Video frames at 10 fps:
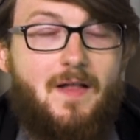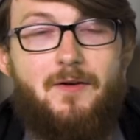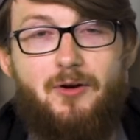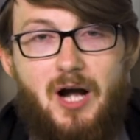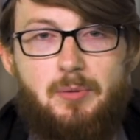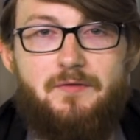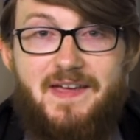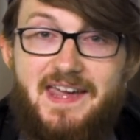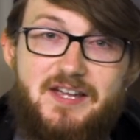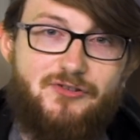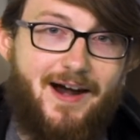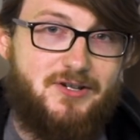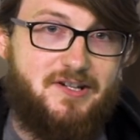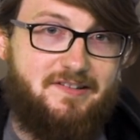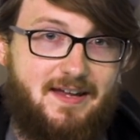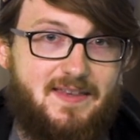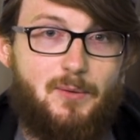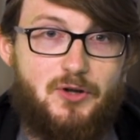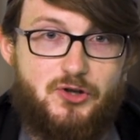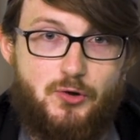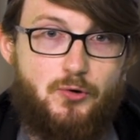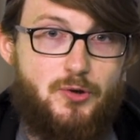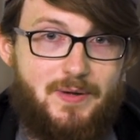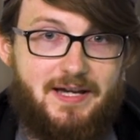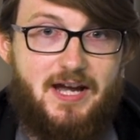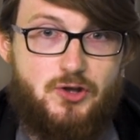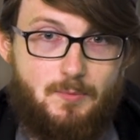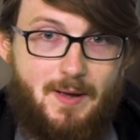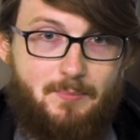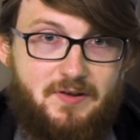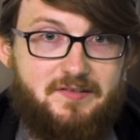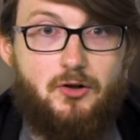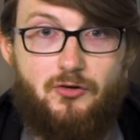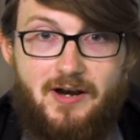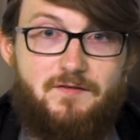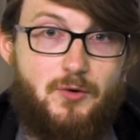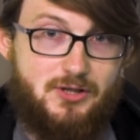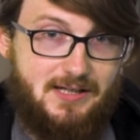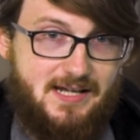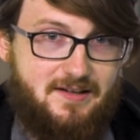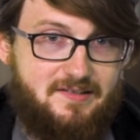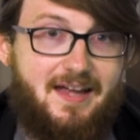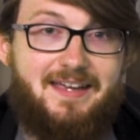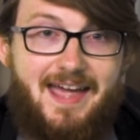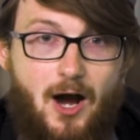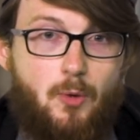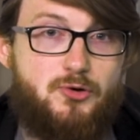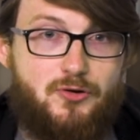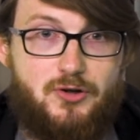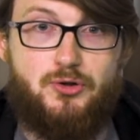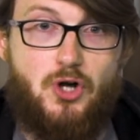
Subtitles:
There are a couple of key strategies here that will ensure you engage your members, create future leaders, and get help during your